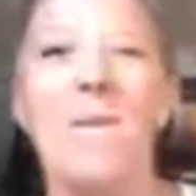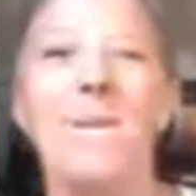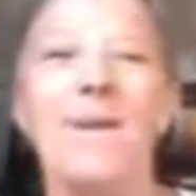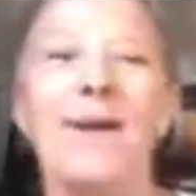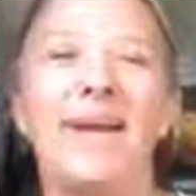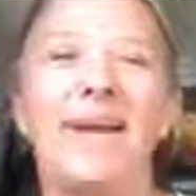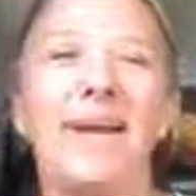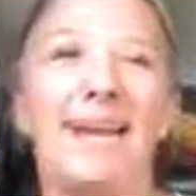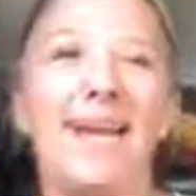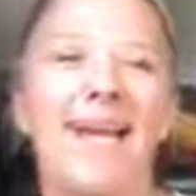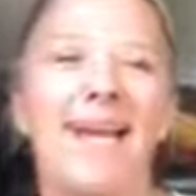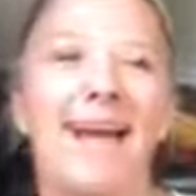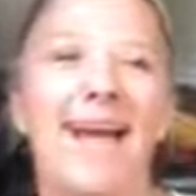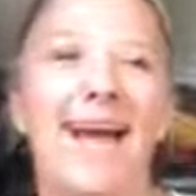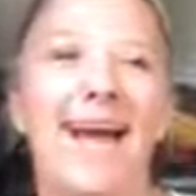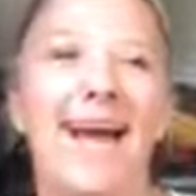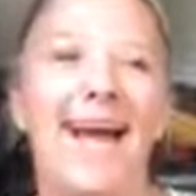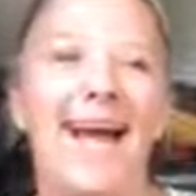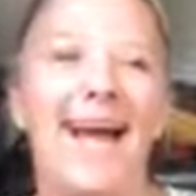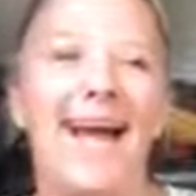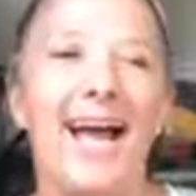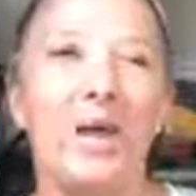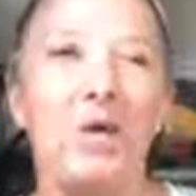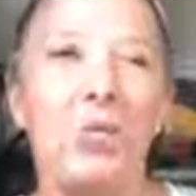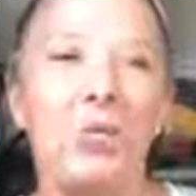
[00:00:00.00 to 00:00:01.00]
but
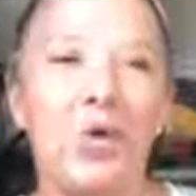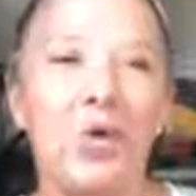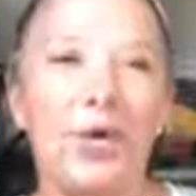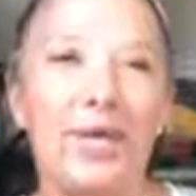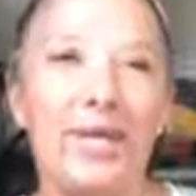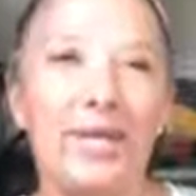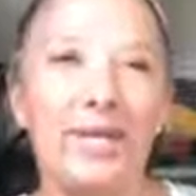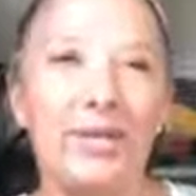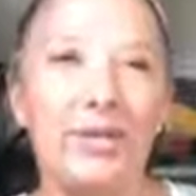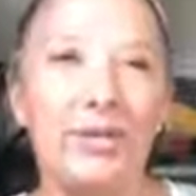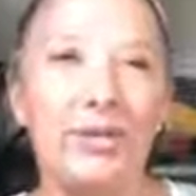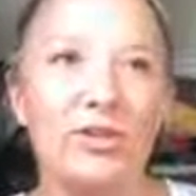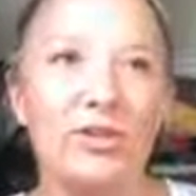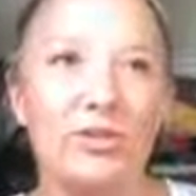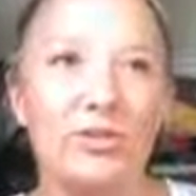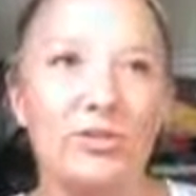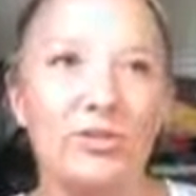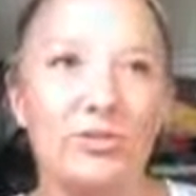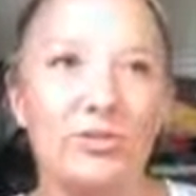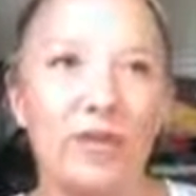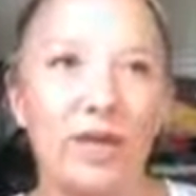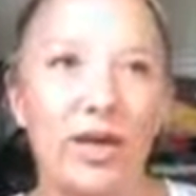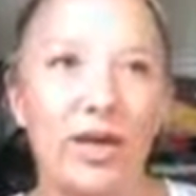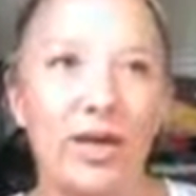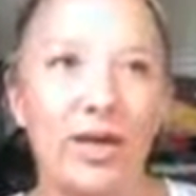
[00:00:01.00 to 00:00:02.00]
I want you
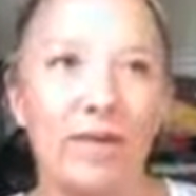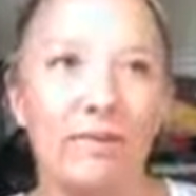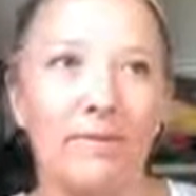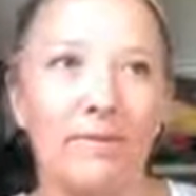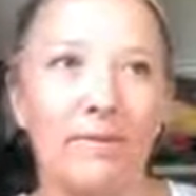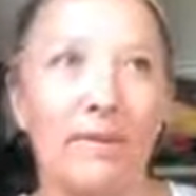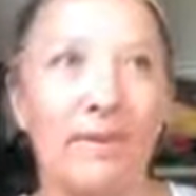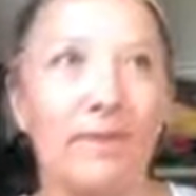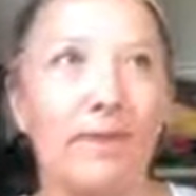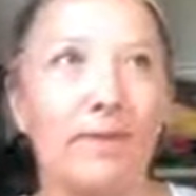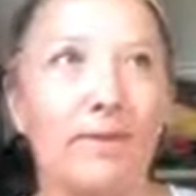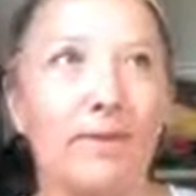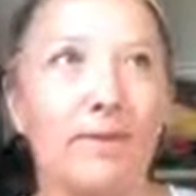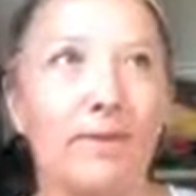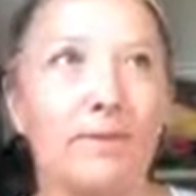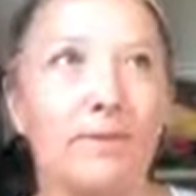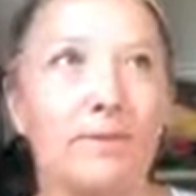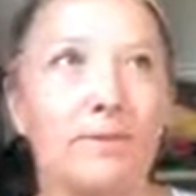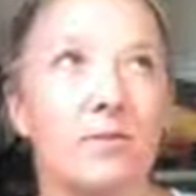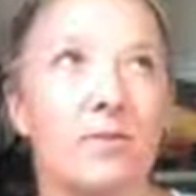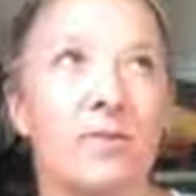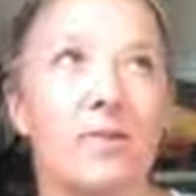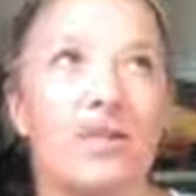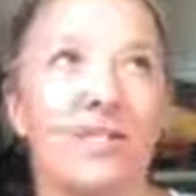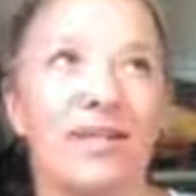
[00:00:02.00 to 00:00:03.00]
to think about
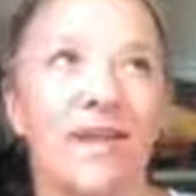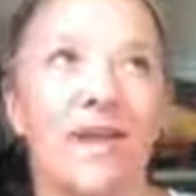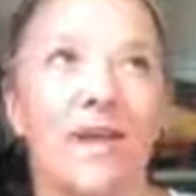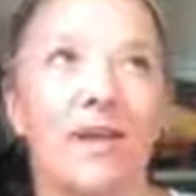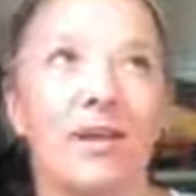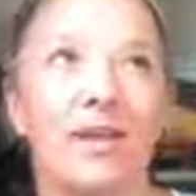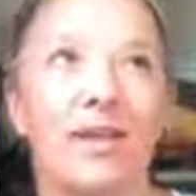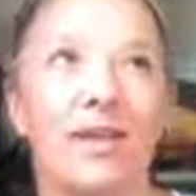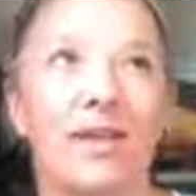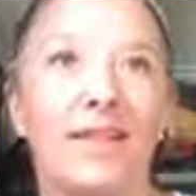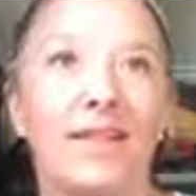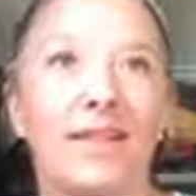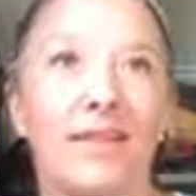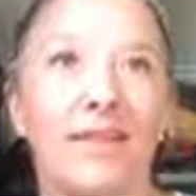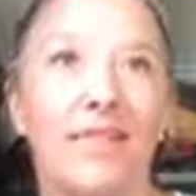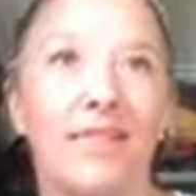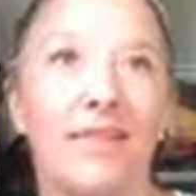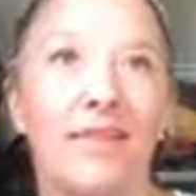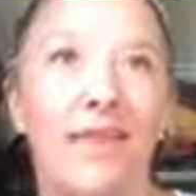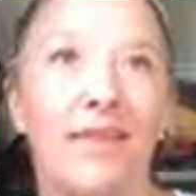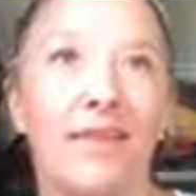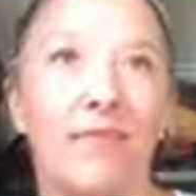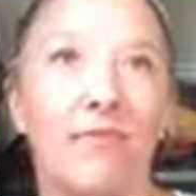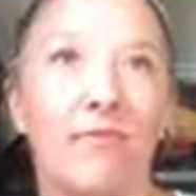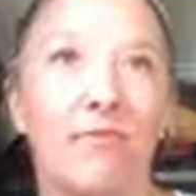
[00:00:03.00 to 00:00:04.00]
these questions, how you can
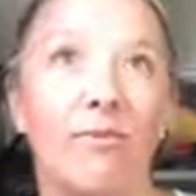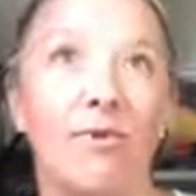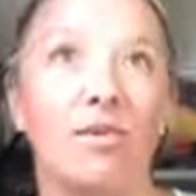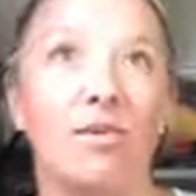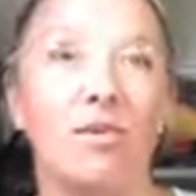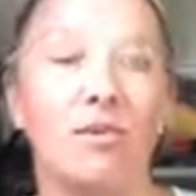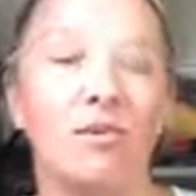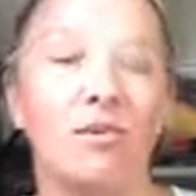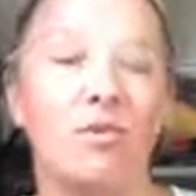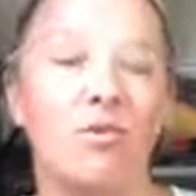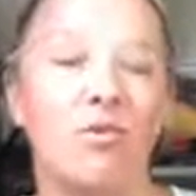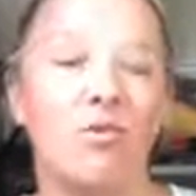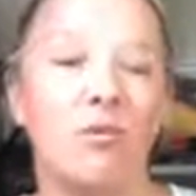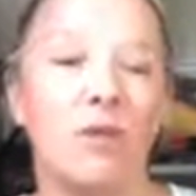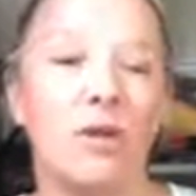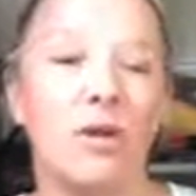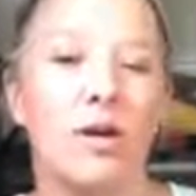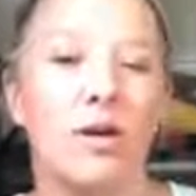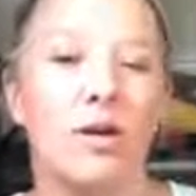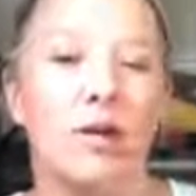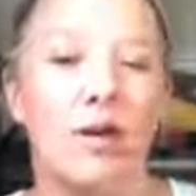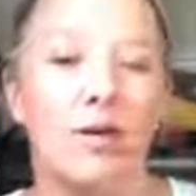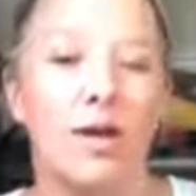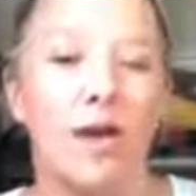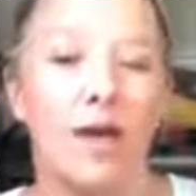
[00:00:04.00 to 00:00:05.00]
live life richer,
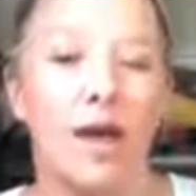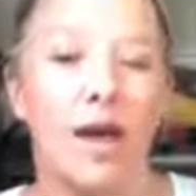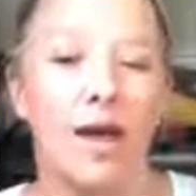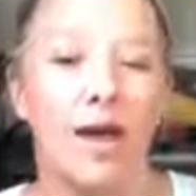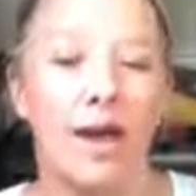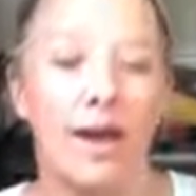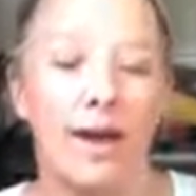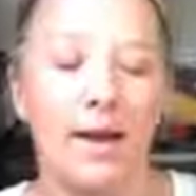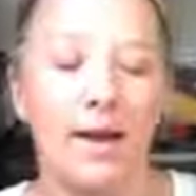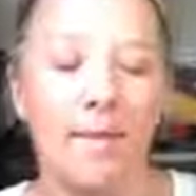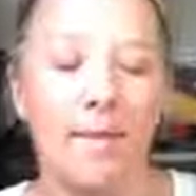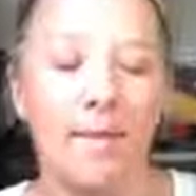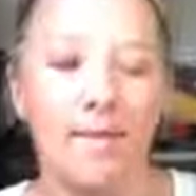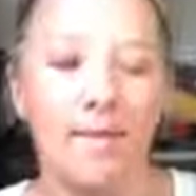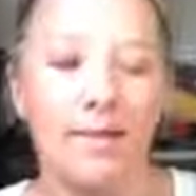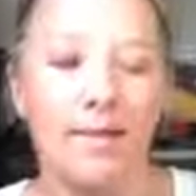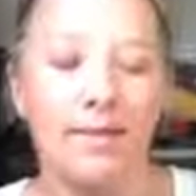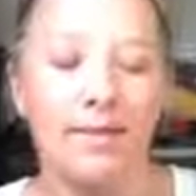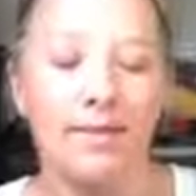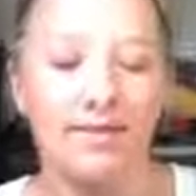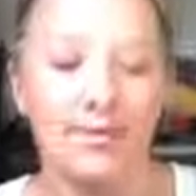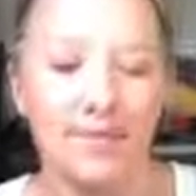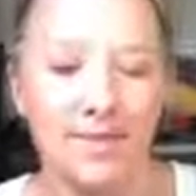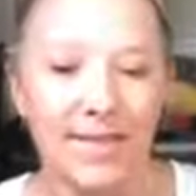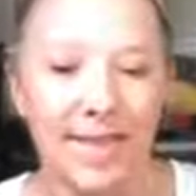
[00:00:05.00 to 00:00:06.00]
more
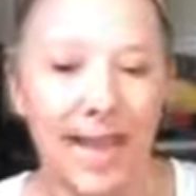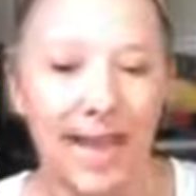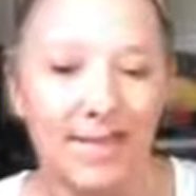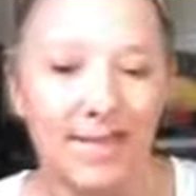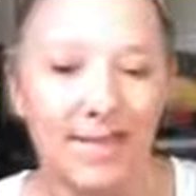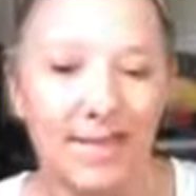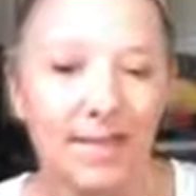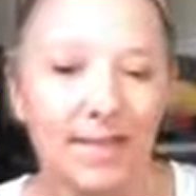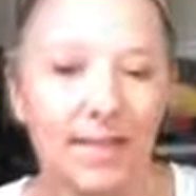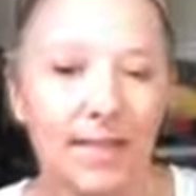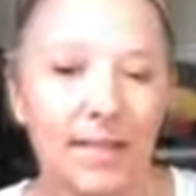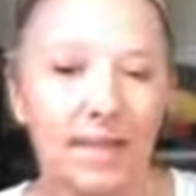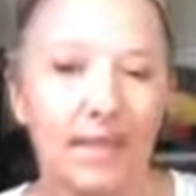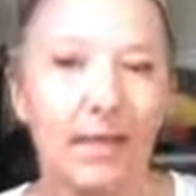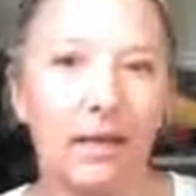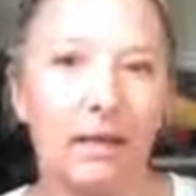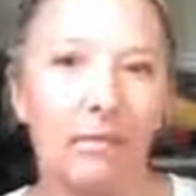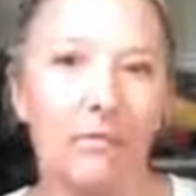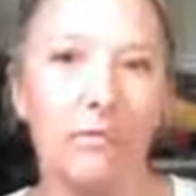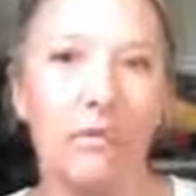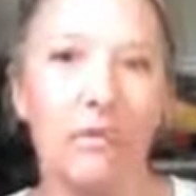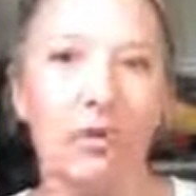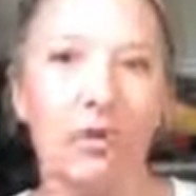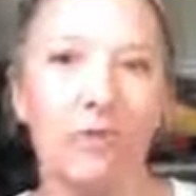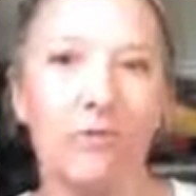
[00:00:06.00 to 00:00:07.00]
enthusiastically,
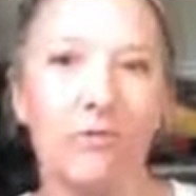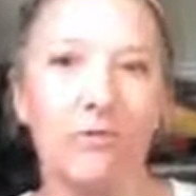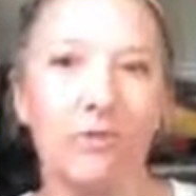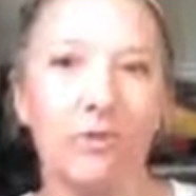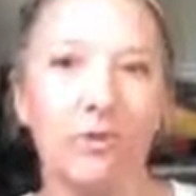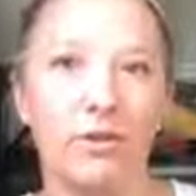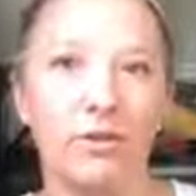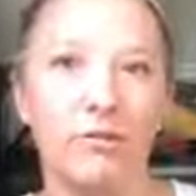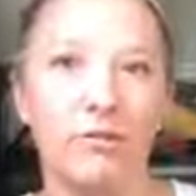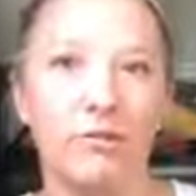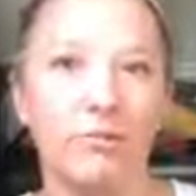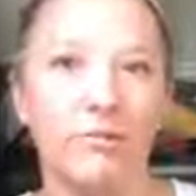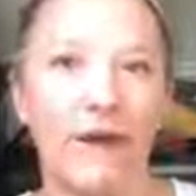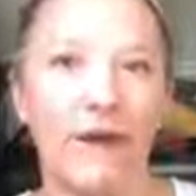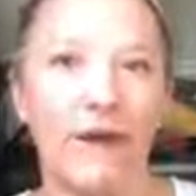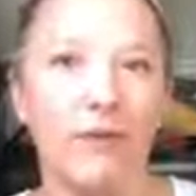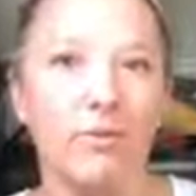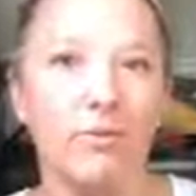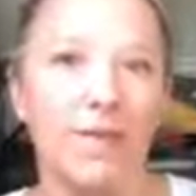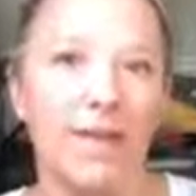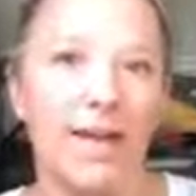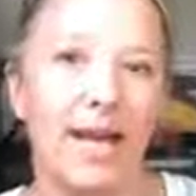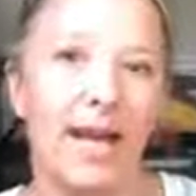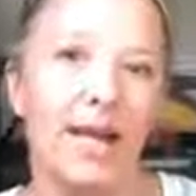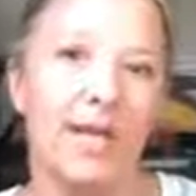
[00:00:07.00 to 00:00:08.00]
more full of
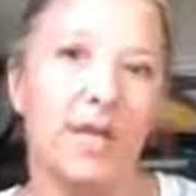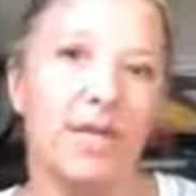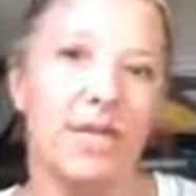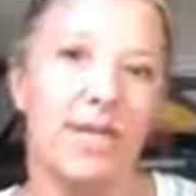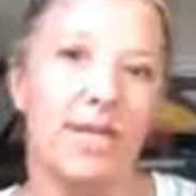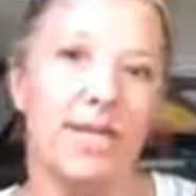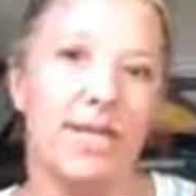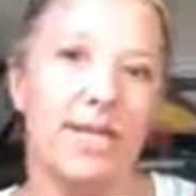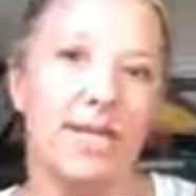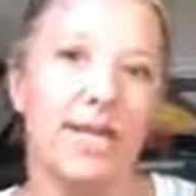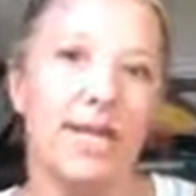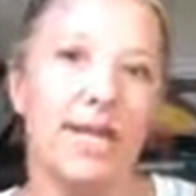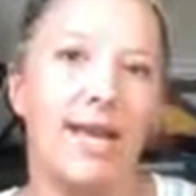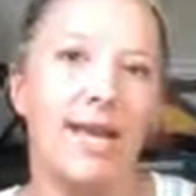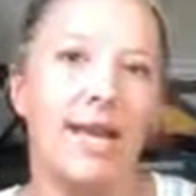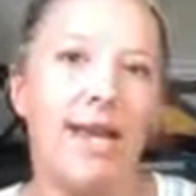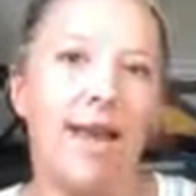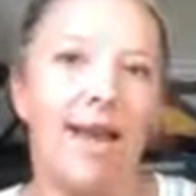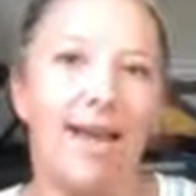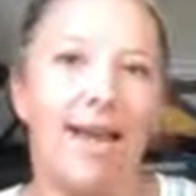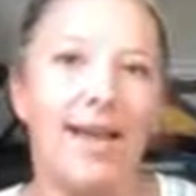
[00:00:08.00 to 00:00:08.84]
vibrant energy.